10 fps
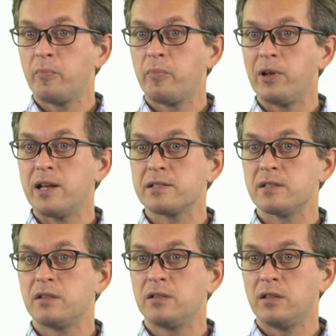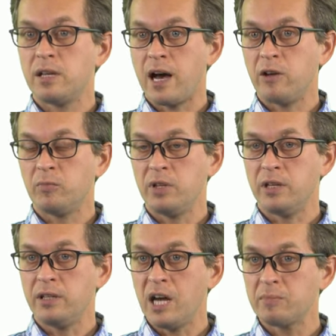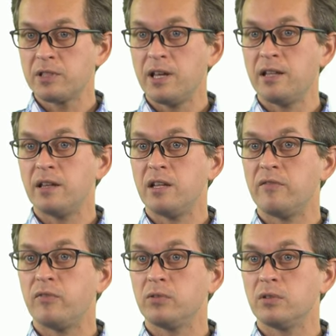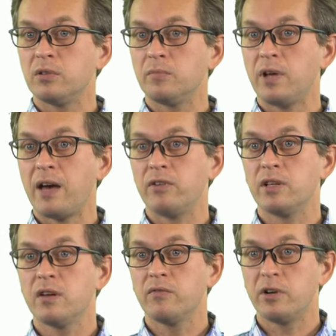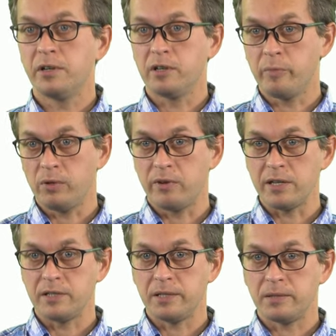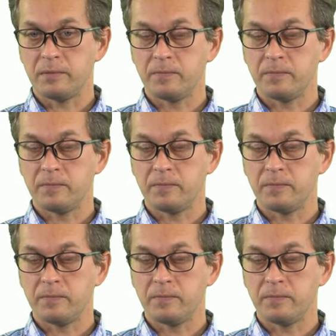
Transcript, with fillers: plus the ion being in the up state and the photon having vertical polarization